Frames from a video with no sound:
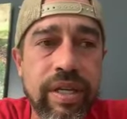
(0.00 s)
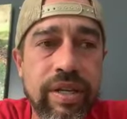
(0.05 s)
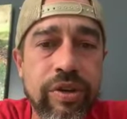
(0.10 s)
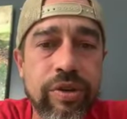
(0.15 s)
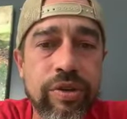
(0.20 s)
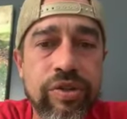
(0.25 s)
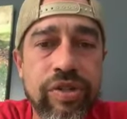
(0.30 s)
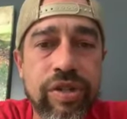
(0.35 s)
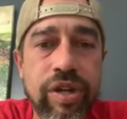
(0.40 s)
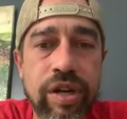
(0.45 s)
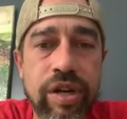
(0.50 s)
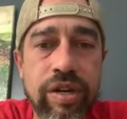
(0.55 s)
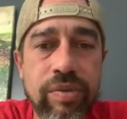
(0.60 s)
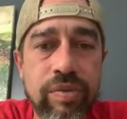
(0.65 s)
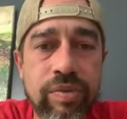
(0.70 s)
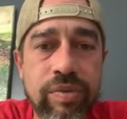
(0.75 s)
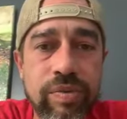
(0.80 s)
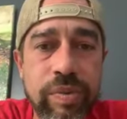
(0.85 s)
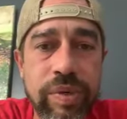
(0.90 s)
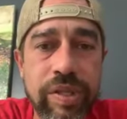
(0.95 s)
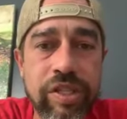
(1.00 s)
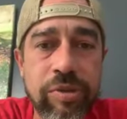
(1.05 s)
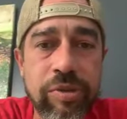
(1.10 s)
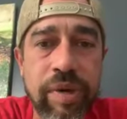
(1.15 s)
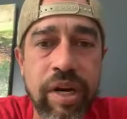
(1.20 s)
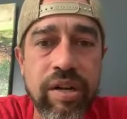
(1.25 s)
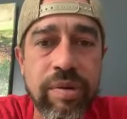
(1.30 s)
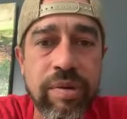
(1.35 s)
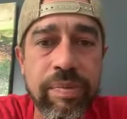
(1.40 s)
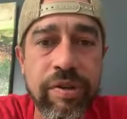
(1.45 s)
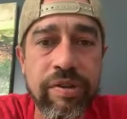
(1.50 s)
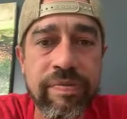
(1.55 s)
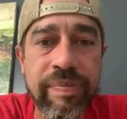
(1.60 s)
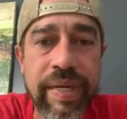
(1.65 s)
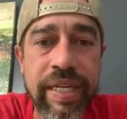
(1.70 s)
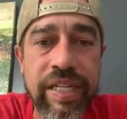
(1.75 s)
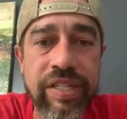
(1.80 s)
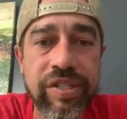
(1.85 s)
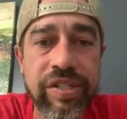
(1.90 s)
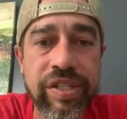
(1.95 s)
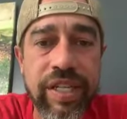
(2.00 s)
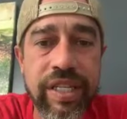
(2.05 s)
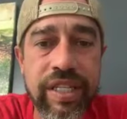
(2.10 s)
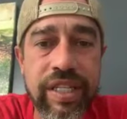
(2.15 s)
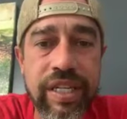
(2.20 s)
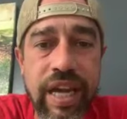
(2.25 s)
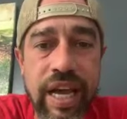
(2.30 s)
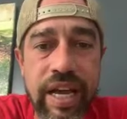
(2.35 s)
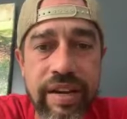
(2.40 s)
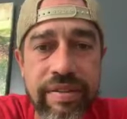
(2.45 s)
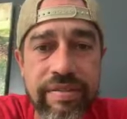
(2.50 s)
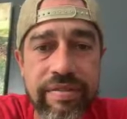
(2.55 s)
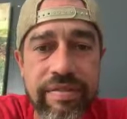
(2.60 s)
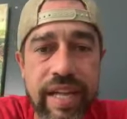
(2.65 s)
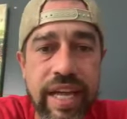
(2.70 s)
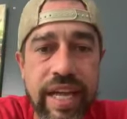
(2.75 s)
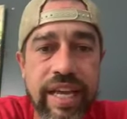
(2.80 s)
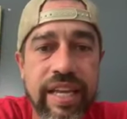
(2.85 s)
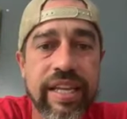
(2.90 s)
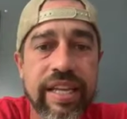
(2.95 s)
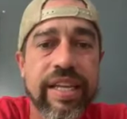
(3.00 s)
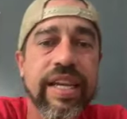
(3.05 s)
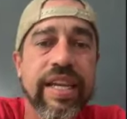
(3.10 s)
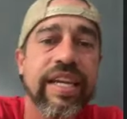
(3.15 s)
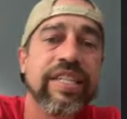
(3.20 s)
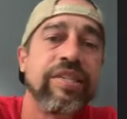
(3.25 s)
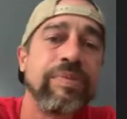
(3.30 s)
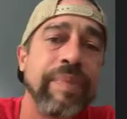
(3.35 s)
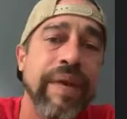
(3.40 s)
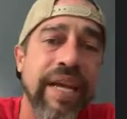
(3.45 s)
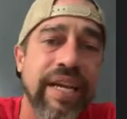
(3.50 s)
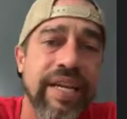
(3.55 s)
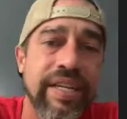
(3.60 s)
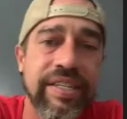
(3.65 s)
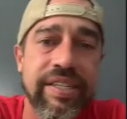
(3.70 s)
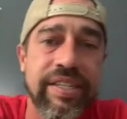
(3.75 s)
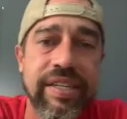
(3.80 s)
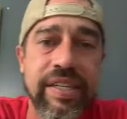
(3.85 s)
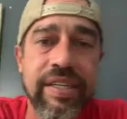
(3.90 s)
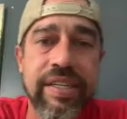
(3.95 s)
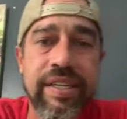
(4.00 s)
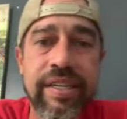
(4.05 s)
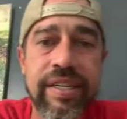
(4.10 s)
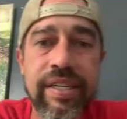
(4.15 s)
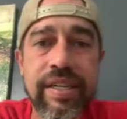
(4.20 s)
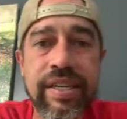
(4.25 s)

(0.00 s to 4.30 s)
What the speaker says: you start with small movements and kind of like expand to